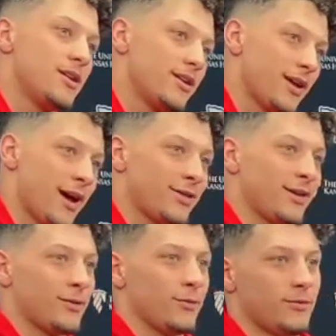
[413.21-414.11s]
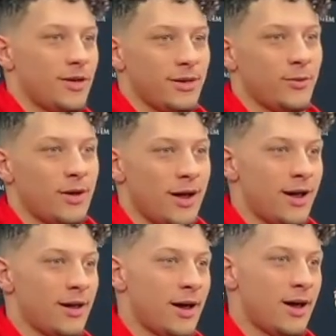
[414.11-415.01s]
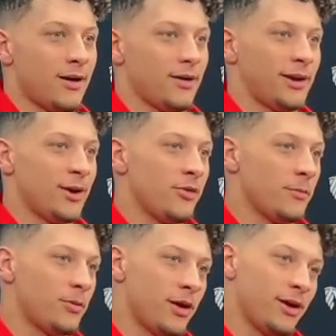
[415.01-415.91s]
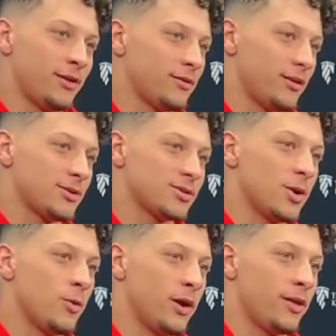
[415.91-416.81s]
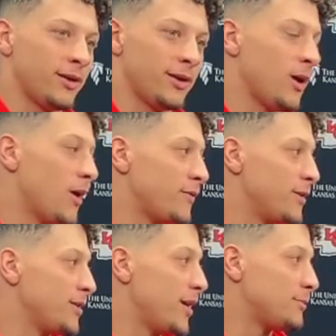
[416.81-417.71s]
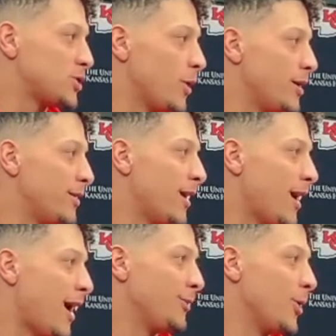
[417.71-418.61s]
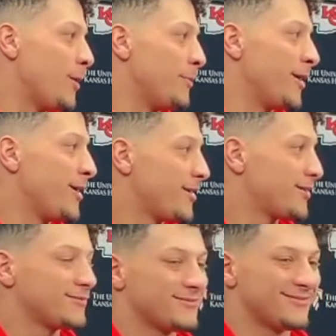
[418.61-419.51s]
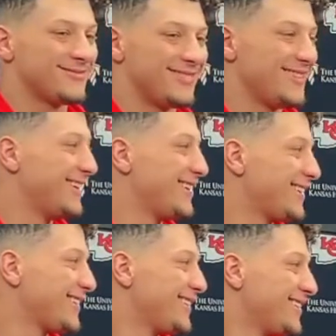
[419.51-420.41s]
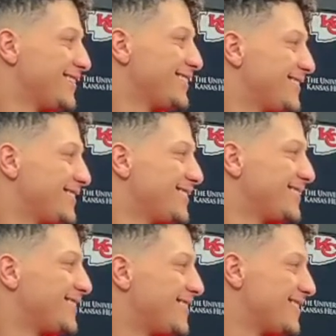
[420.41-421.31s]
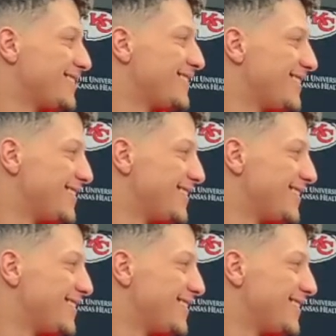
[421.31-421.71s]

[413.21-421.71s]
Yeah, I think I think when I uh, get on the plane and it's snowing and then get off and it, I'm sweating, I'll, I'll, know I'm there. but seriously, up on that,